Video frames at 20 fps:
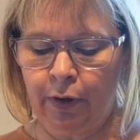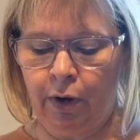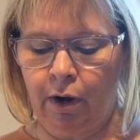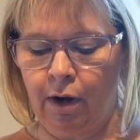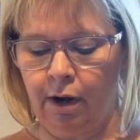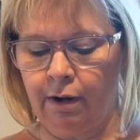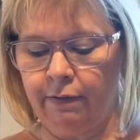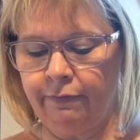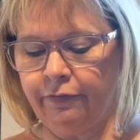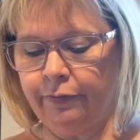
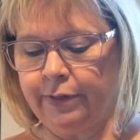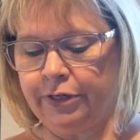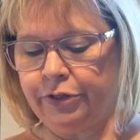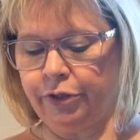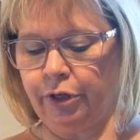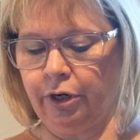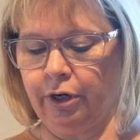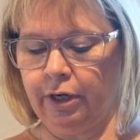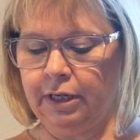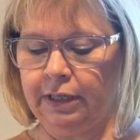all of which
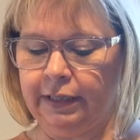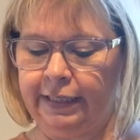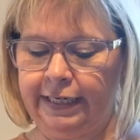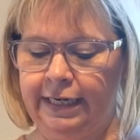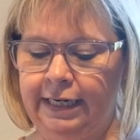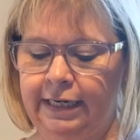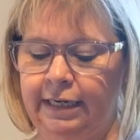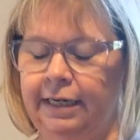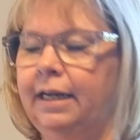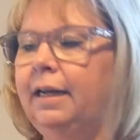are
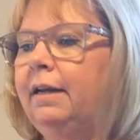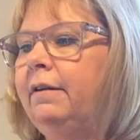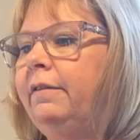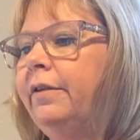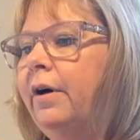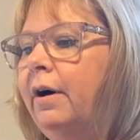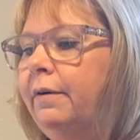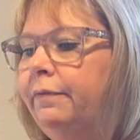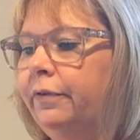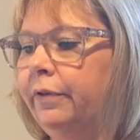clean and
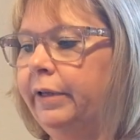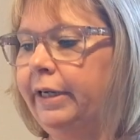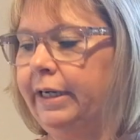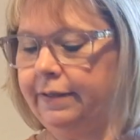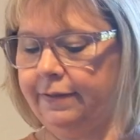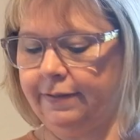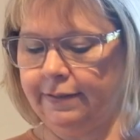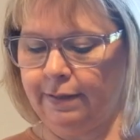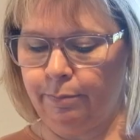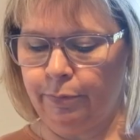thoughtfully
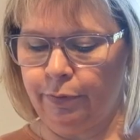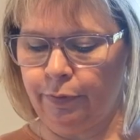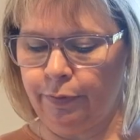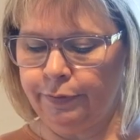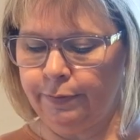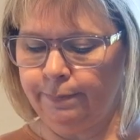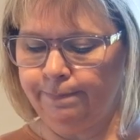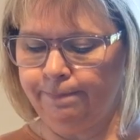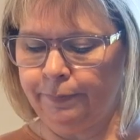assembled.